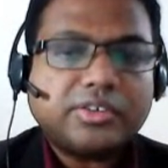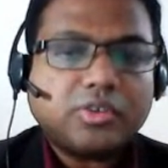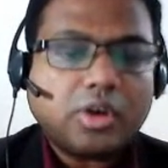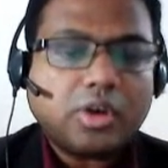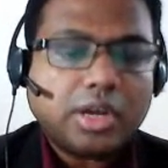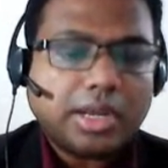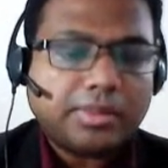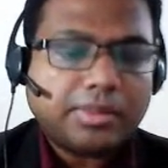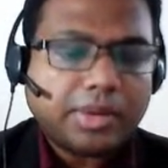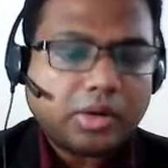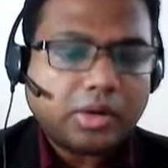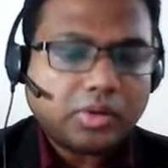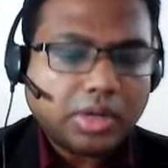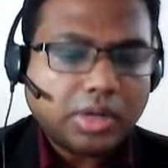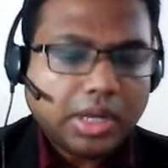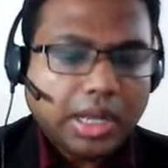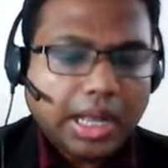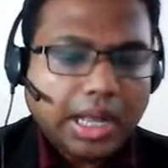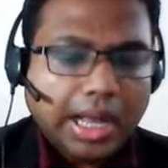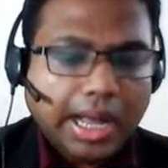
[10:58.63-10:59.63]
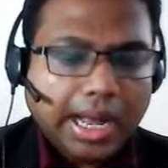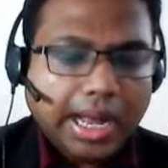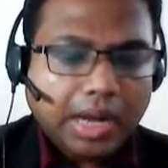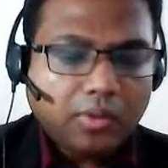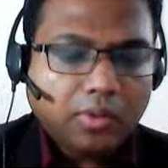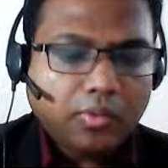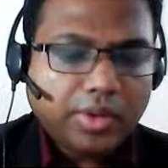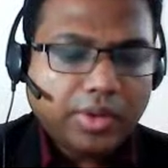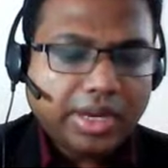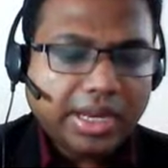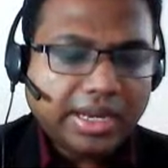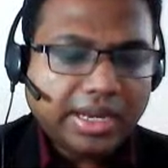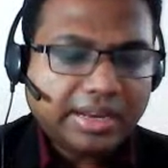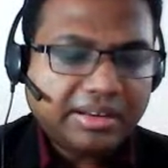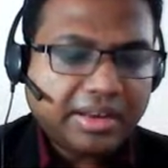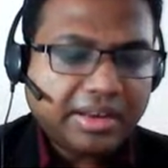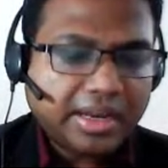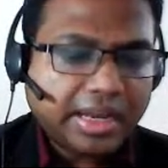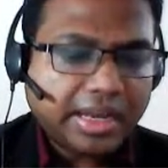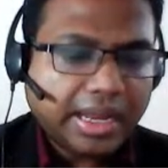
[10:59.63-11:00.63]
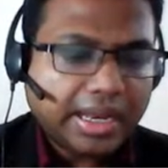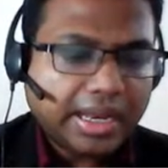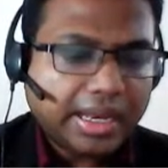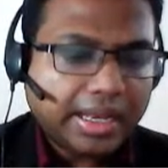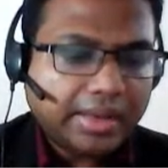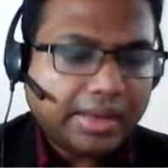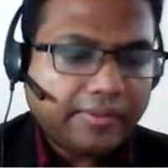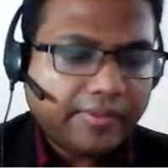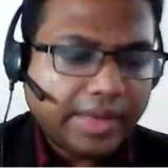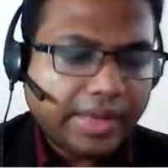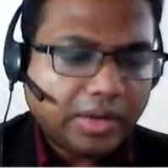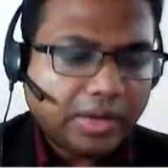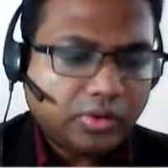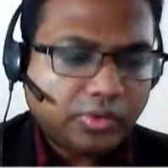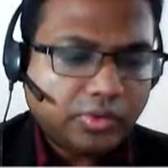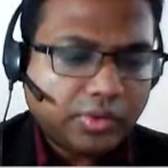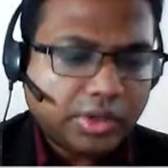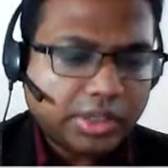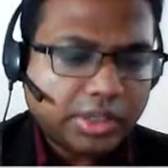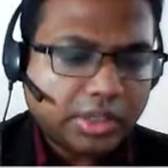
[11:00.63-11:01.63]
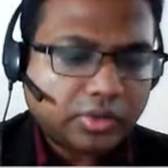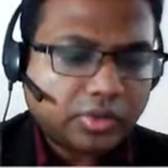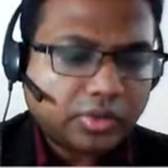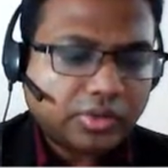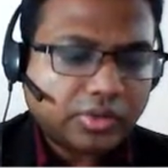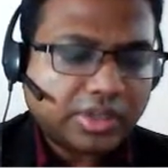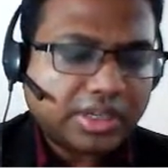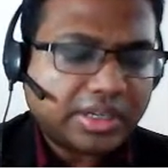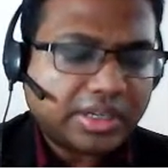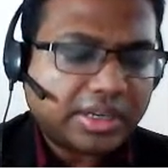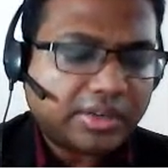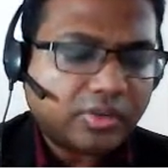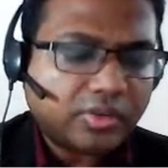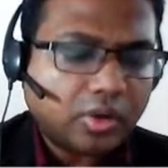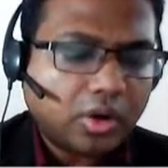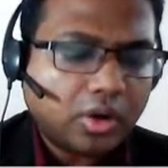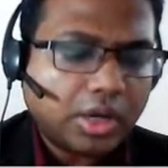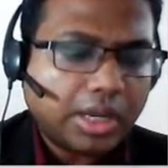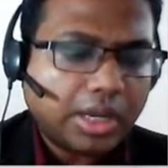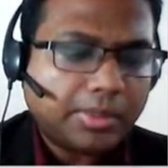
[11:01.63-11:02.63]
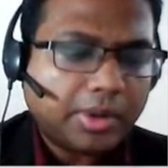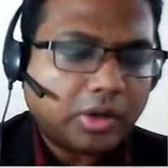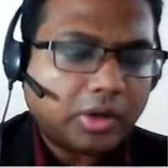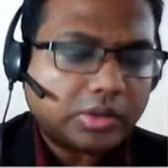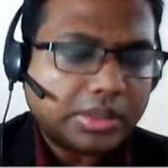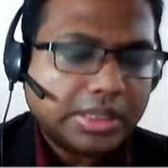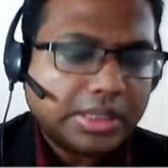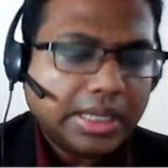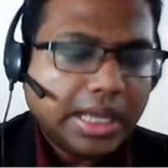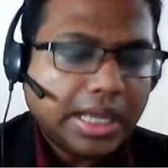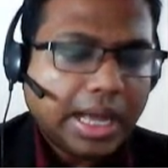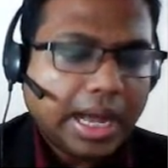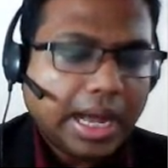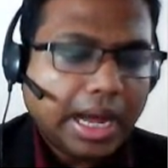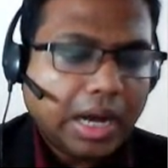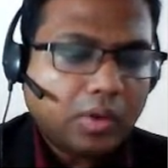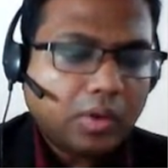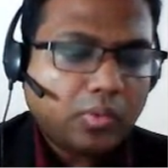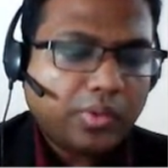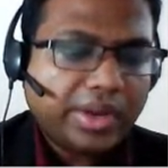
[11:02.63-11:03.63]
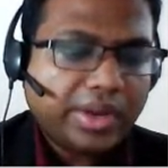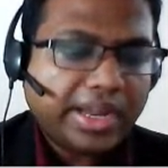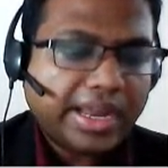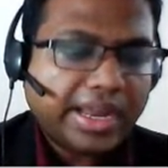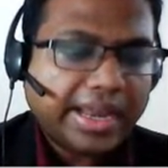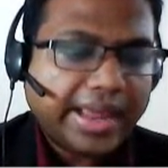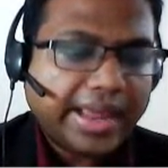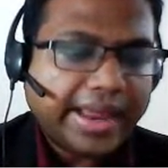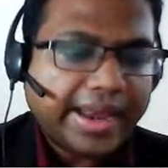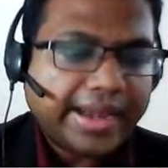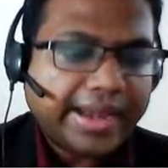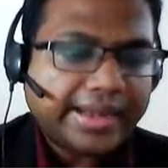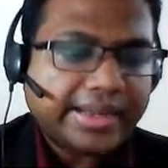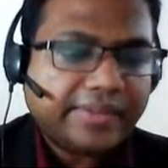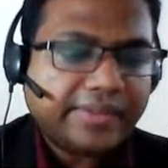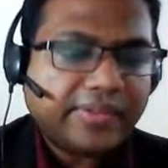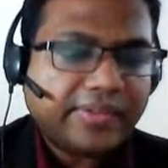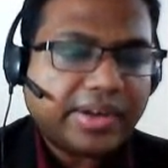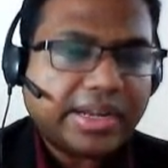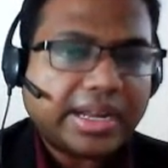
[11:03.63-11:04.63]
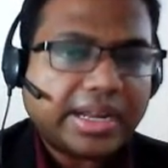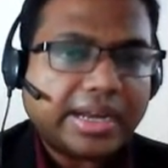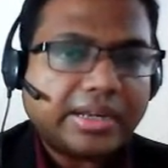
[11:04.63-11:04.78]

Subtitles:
It's all about how we can create values for the society. It's all about how we can add different